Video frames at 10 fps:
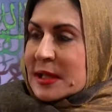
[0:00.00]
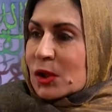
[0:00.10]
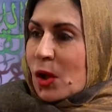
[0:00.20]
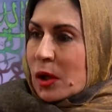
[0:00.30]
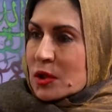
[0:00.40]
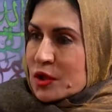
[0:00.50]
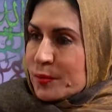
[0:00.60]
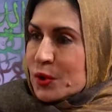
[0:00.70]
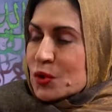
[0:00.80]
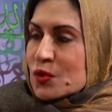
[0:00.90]
that
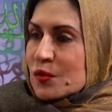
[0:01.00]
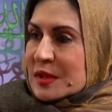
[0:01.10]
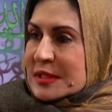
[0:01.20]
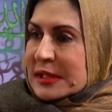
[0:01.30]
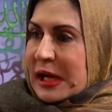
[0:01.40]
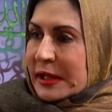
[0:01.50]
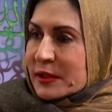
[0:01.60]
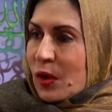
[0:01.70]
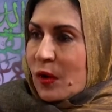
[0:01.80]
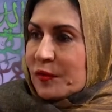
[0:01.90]
contribute to this
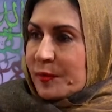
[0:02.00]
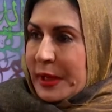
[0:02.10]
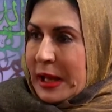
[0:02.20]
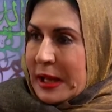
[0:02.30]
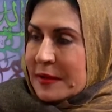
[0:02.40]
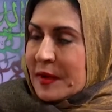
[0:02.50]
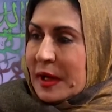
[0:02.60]
kind of behavior.